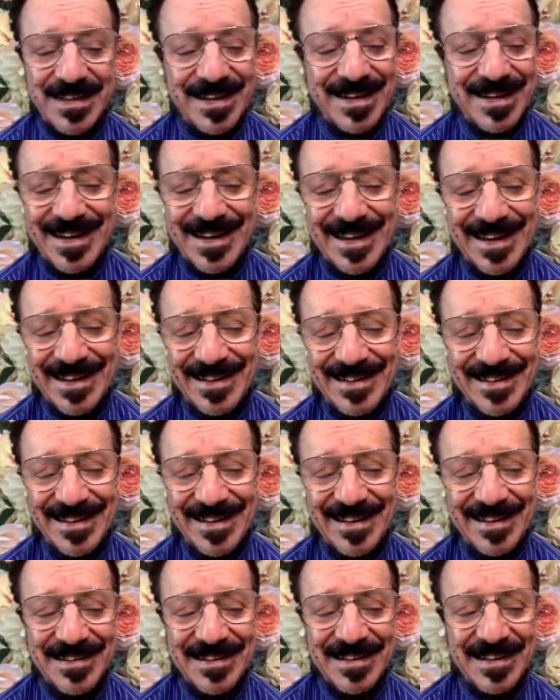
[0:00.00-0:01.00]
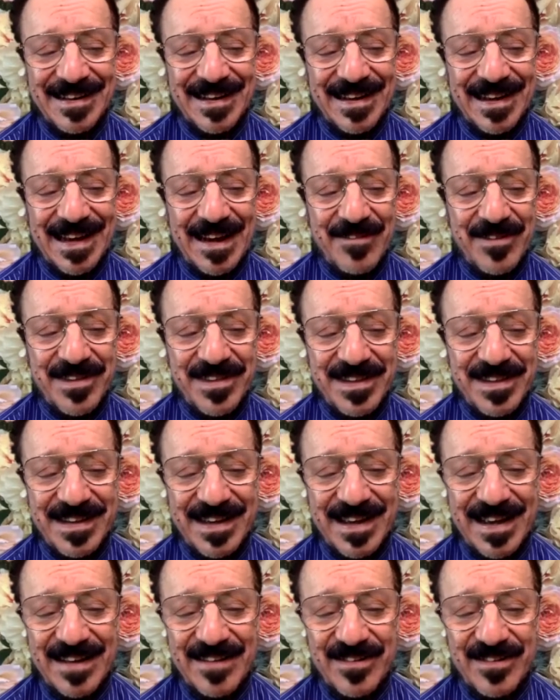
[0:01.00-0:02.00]
and everything
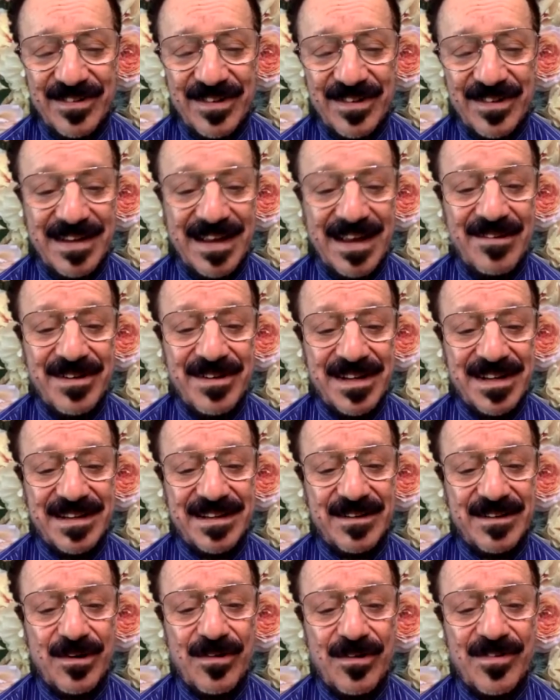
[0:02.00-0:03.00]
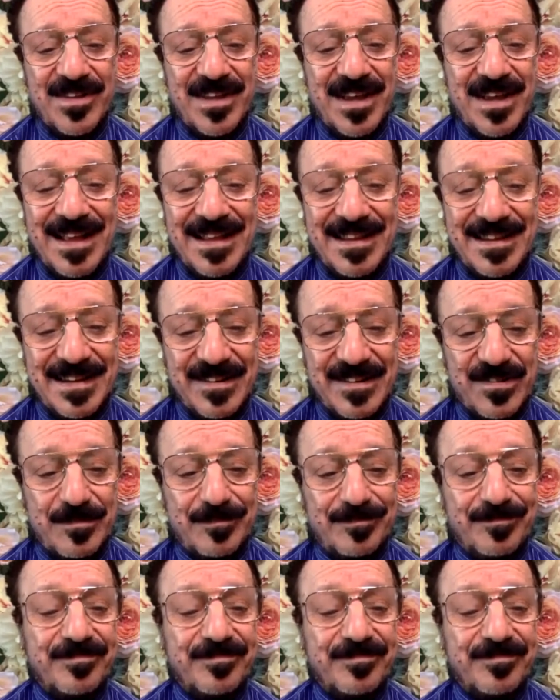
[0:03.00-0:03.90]
got shut down again over the holidays.